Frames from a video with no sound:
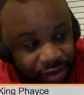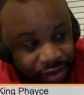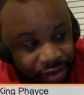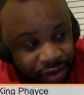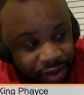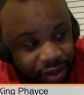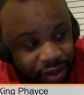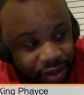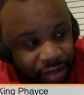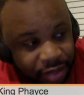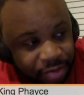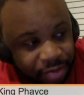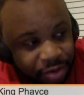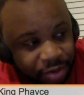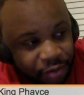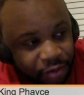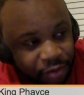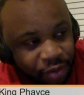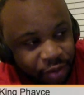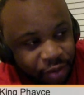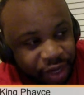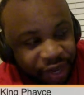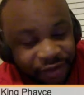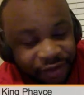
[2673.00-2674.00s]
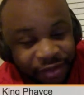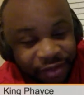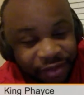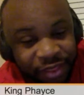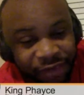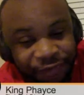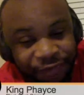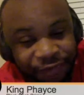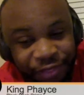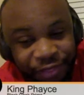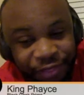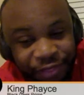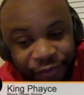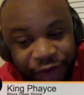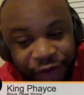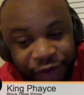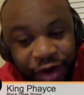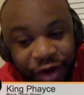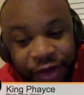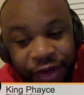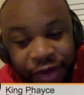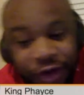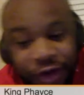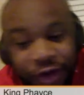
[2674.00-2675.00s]
But when the
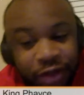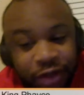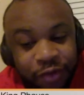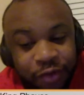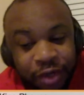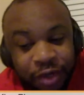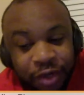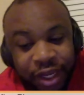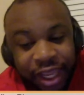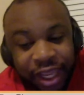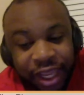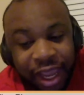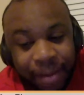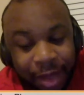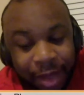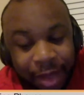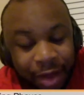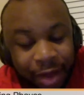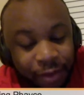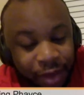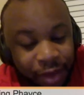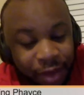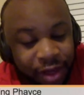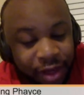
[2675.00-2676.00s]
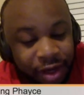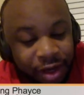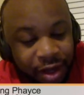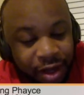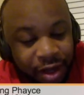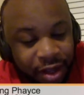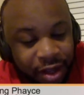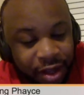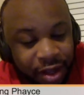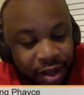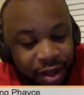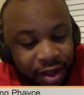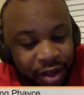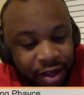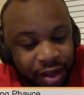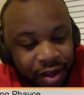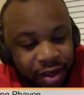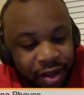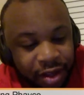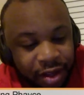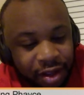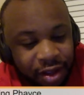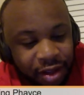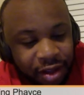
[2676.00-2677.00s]
very first one they came out with,
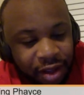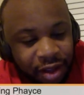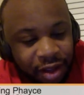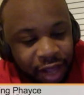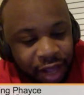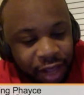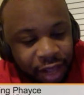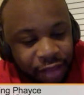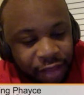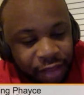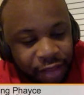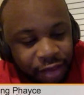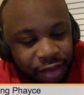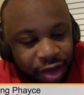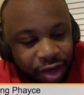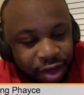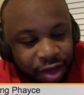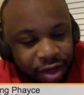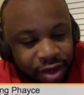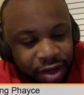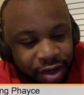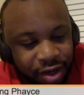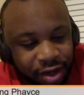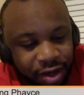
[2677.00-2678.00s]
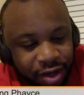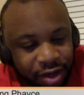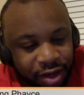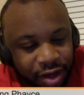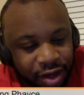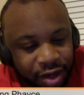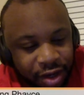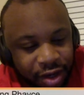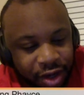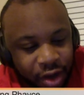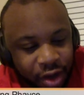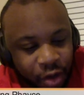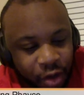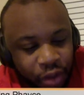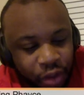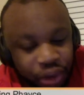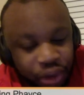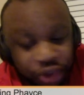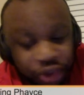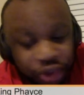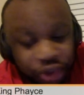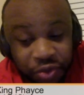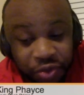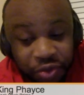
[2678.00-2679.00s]
I thought
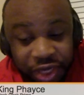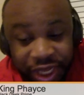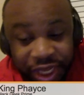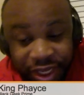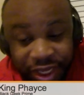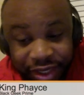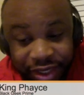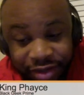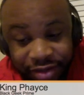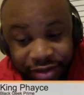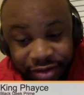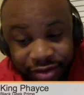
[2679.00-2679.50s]
was unique,